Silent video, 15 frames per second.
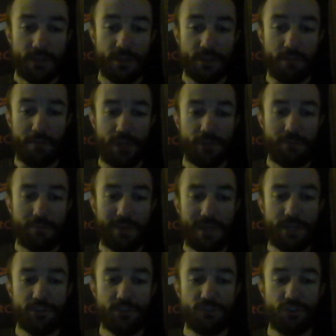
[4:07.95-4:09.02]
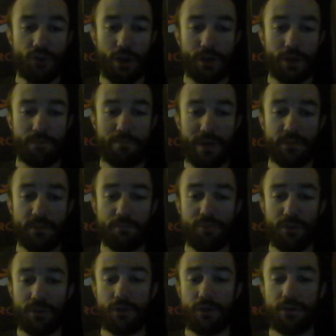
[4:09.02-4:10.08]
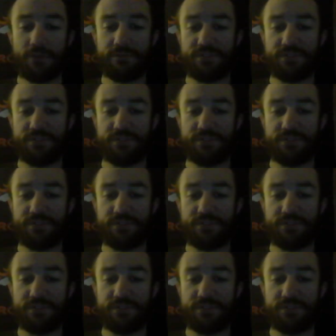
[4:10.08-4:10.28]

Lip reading: The monument is guarded by the Brotherhood